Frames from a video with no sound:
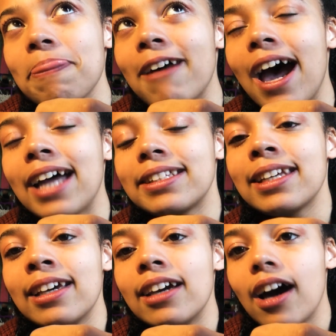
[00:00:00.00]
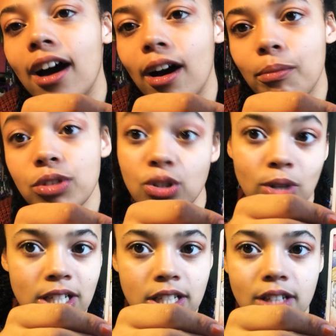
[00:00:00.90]
that
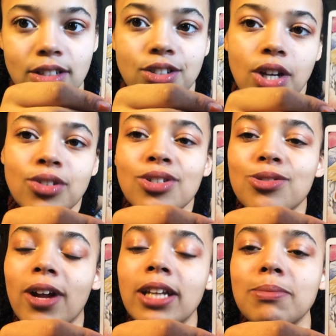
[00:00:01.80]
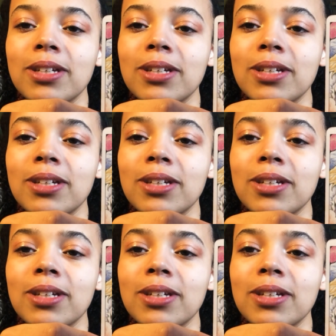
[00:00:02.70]
Source doesn't judge us, right?